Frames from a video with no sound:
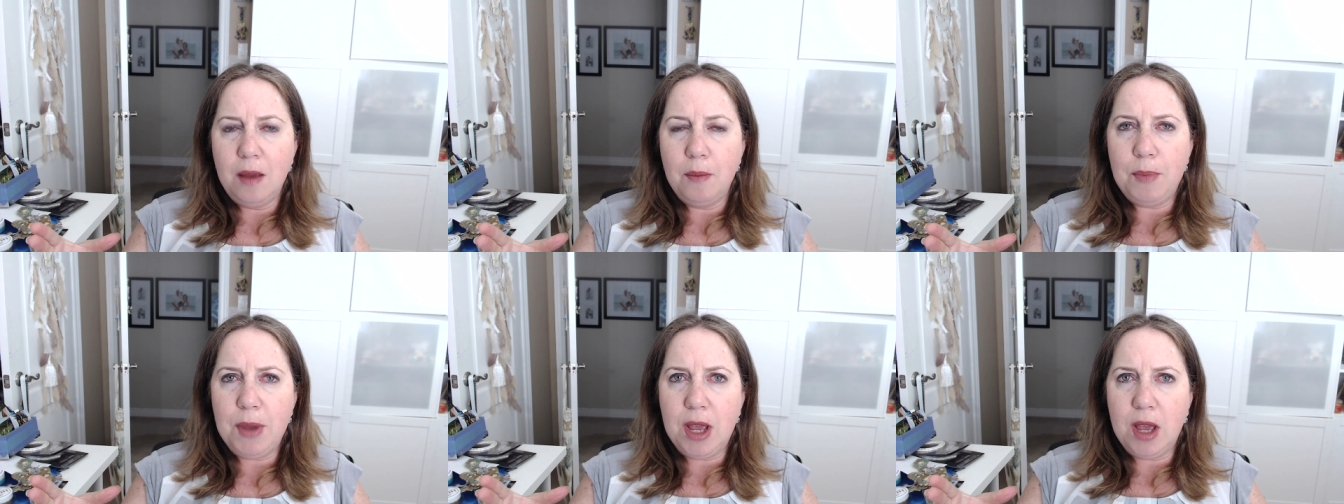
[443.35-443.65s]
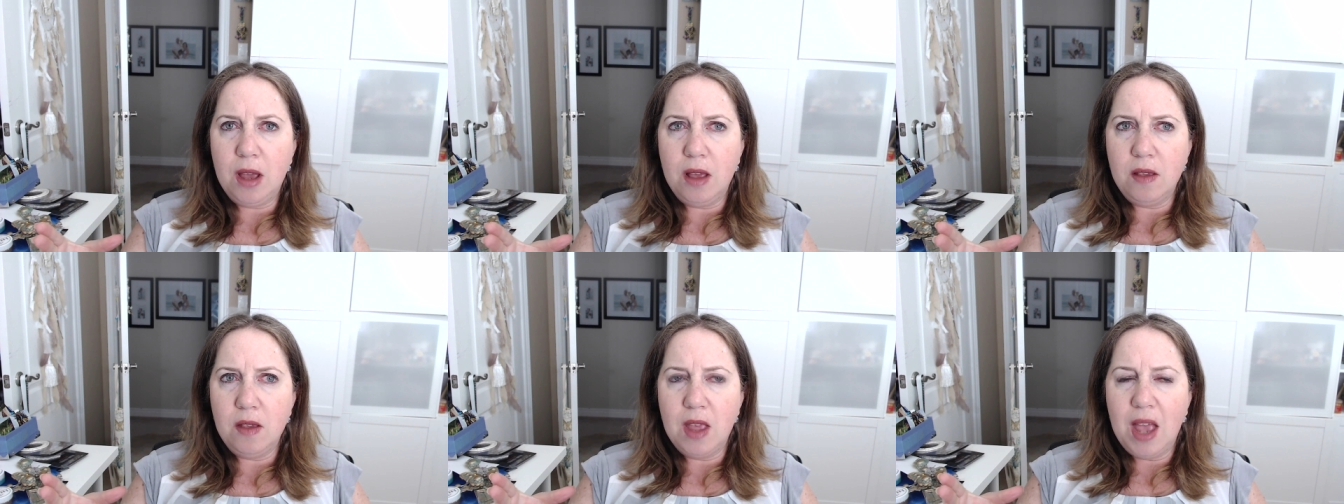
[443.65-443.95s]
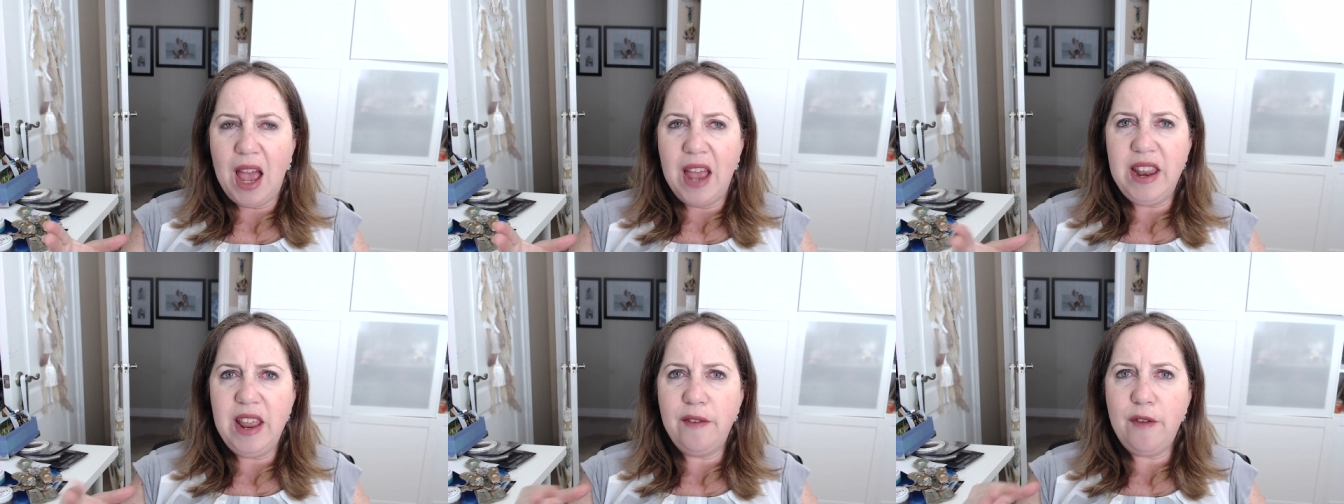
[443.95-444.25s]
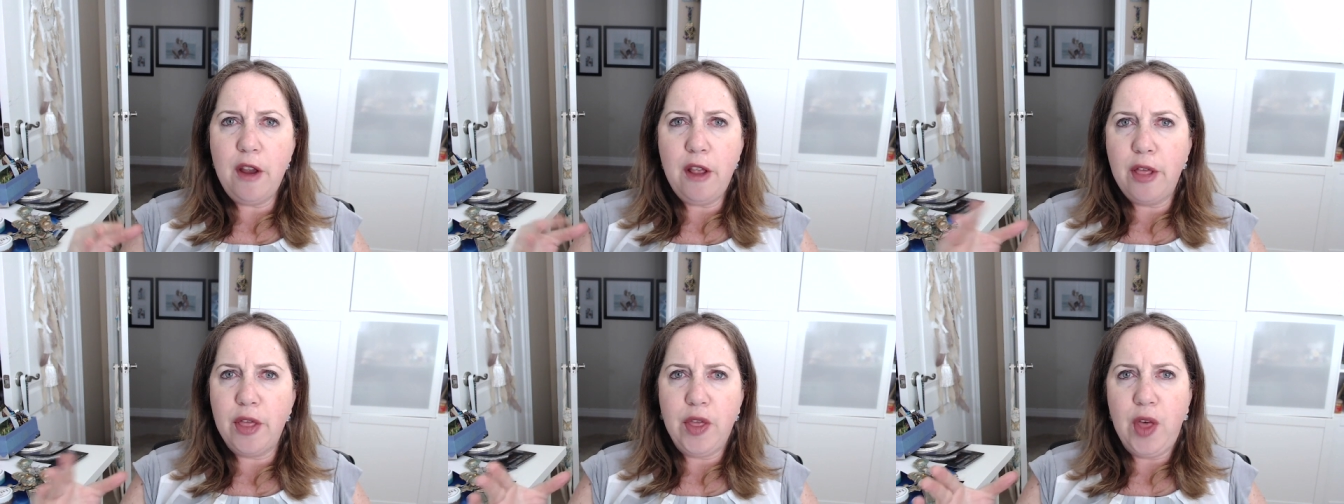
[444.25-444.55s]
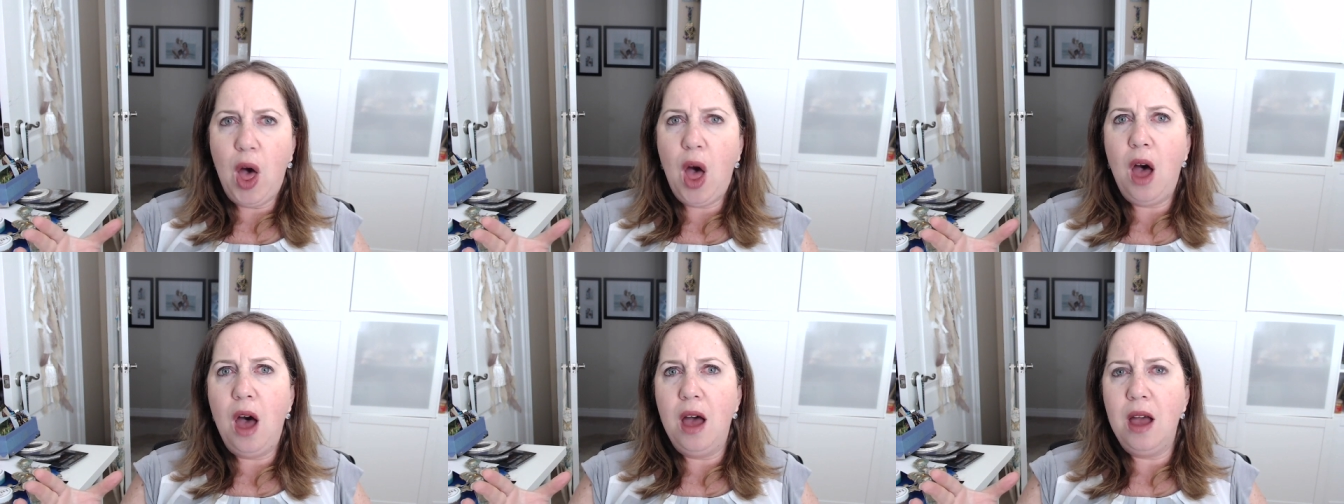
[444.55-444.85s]
because I never
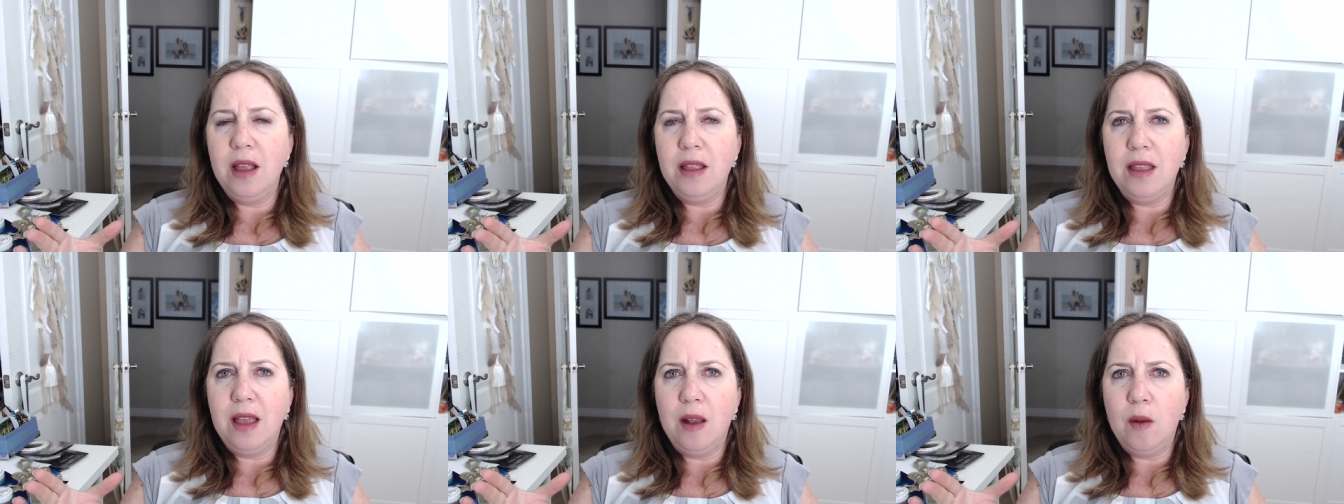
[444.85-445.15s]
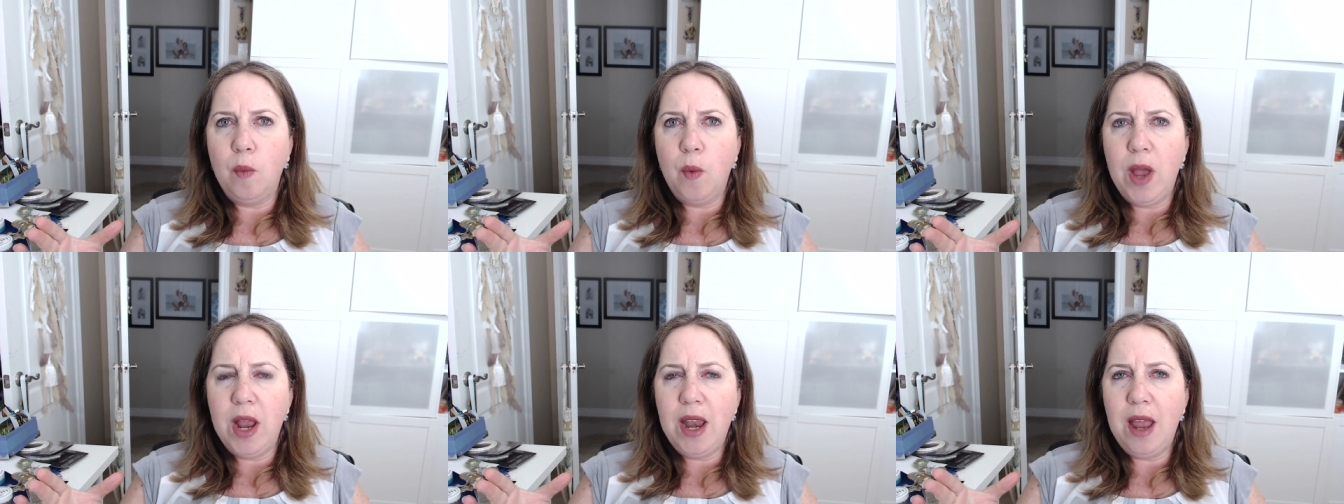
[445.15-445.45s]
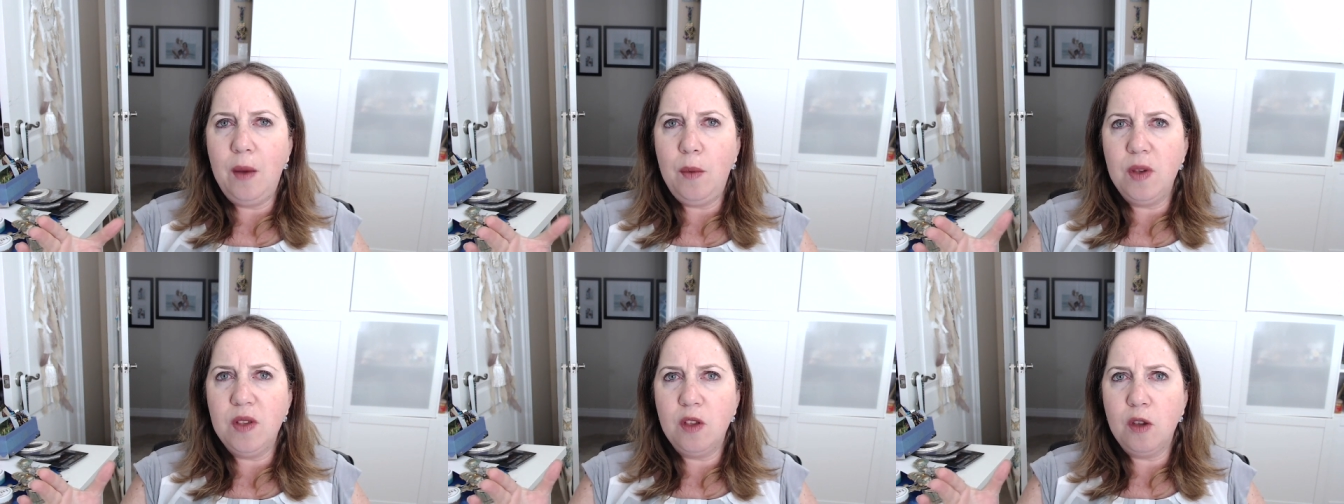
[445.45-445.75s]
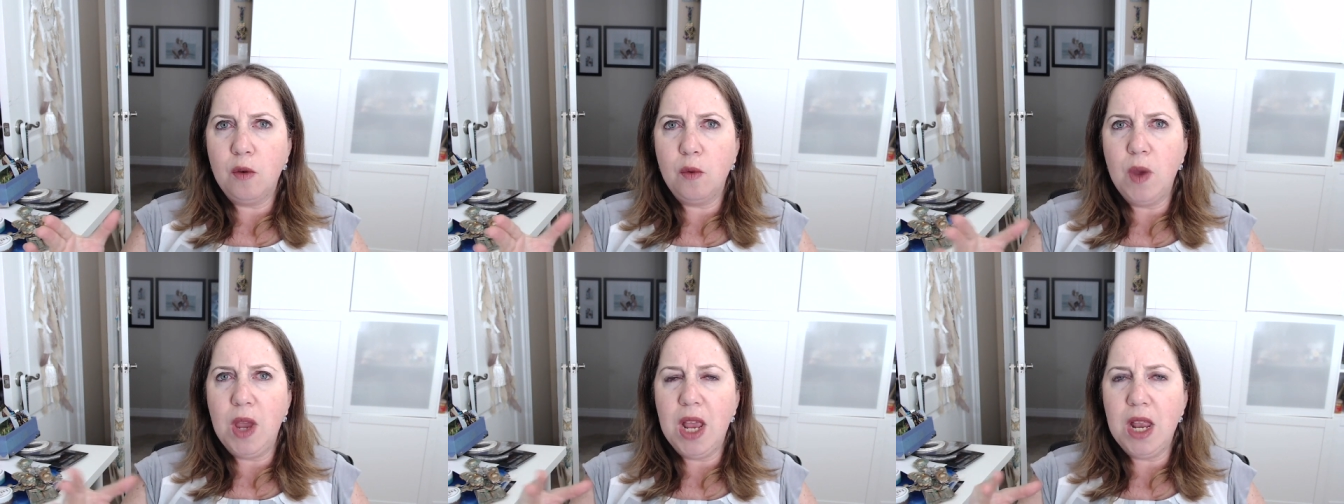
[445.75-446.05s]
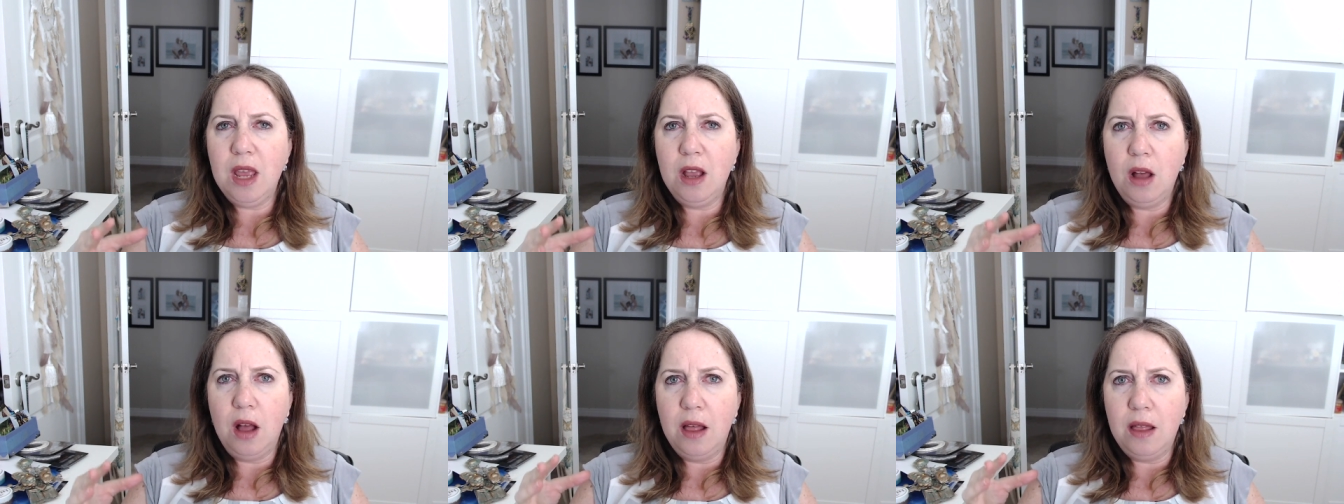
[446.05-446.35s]
thought that when I was
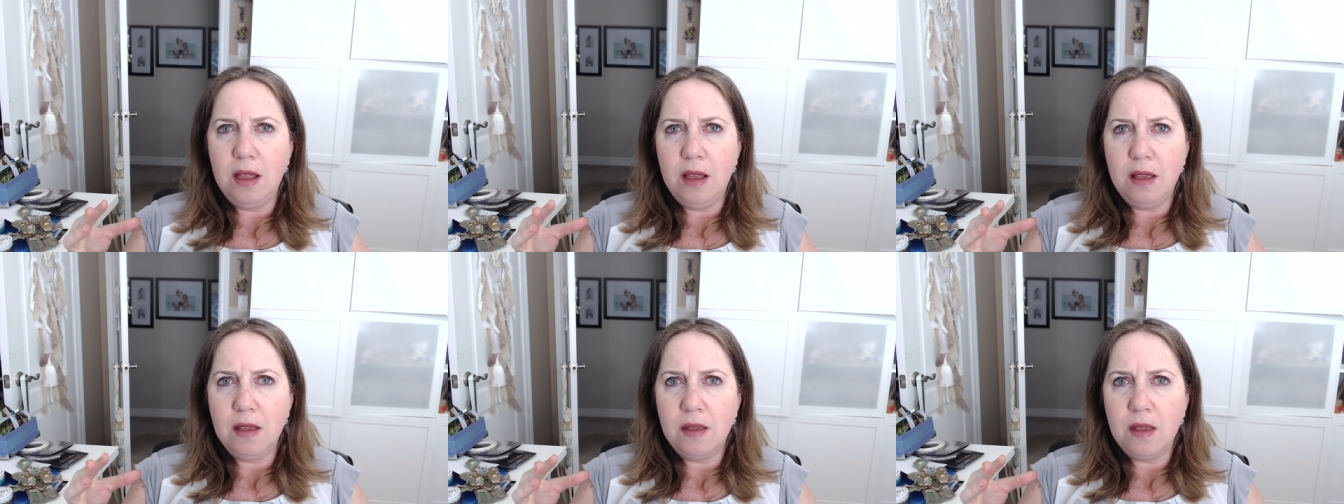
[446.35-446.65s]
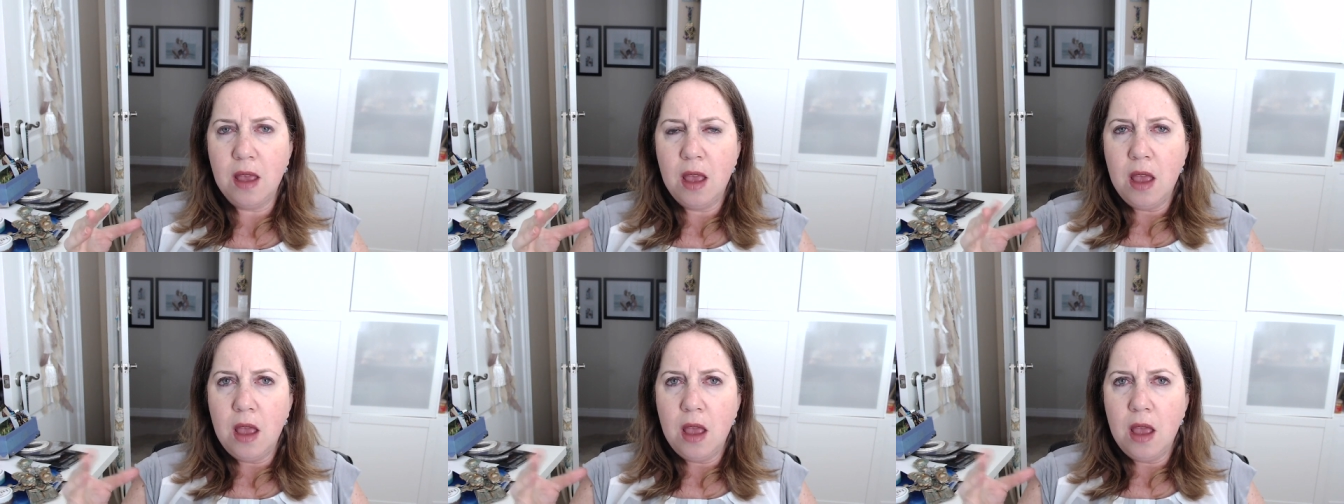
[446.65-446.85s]
creating all this